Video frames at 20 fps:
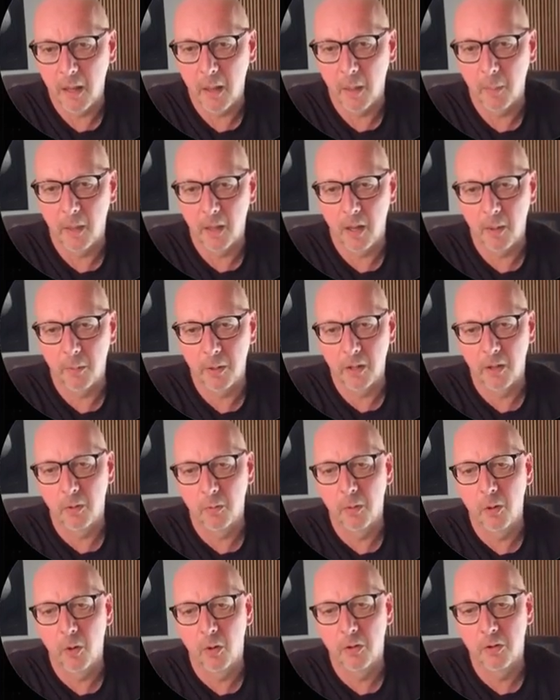But up here
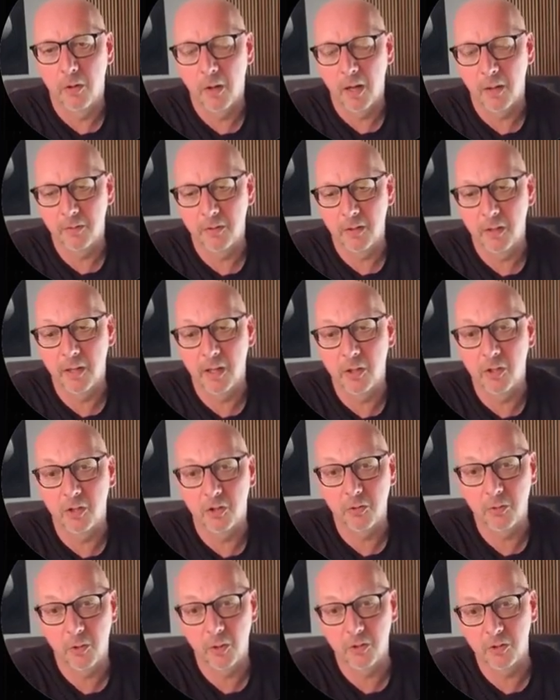we also have an
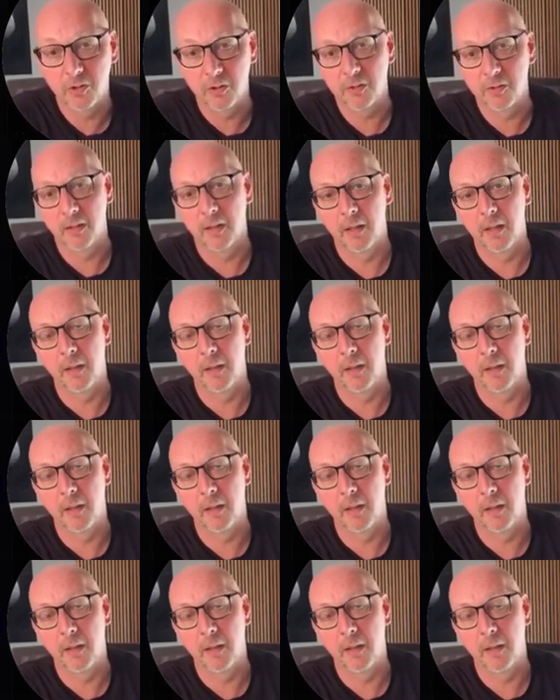English version.